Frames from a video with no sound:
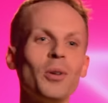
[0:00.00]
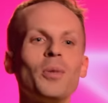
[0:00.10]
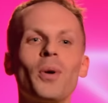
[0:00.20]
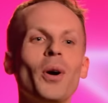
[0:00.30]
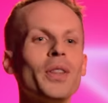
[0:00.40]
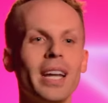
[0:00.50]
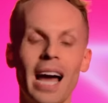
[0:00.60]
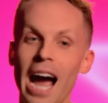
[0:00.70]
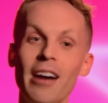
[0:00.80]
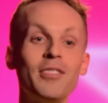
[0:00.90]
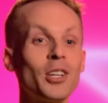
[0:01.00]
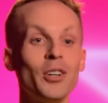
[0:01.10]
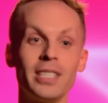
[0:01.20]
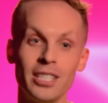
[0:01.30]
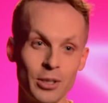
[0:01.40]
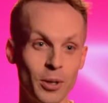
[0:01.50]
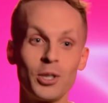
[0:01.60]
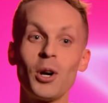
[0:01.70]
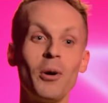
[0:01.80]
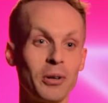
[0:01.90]
the world that I've turned into a
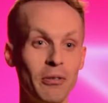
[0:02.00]
total